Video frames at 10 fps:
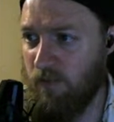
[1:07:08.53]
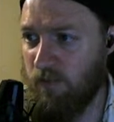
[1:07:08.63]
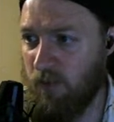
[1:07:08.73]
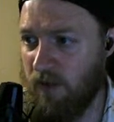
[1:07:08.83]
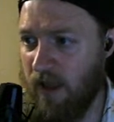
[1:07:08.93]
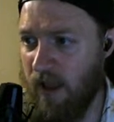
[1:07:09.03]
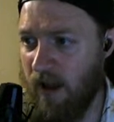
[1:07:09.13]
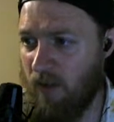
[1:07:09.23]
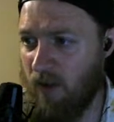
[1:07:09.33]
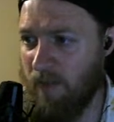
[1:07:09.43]

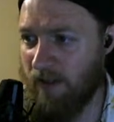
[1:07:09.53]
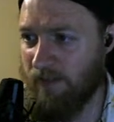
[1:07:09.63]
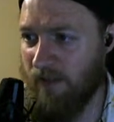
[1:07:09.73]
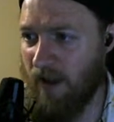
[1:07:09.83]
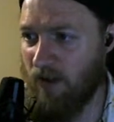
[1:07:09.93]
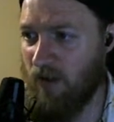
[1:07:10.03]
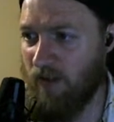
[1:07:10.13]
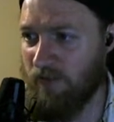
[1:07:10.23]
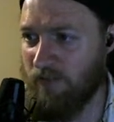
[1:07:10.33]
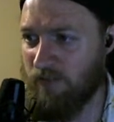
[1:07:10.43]
I'll make attack
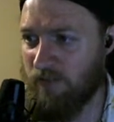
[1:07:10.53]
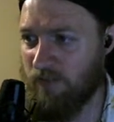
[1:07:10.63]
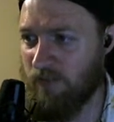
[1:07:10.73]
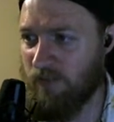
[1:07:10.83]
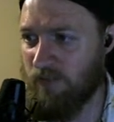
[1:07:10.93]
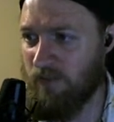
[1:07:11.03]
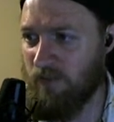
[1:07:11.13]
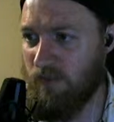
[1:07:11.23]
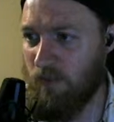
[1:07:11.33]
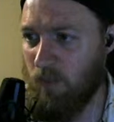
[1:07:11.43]
cost
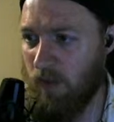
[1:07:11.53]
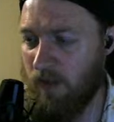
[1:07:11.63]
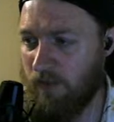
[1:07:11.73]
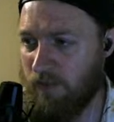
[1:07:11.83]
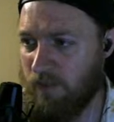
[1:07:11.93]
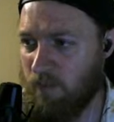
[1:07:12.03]
100.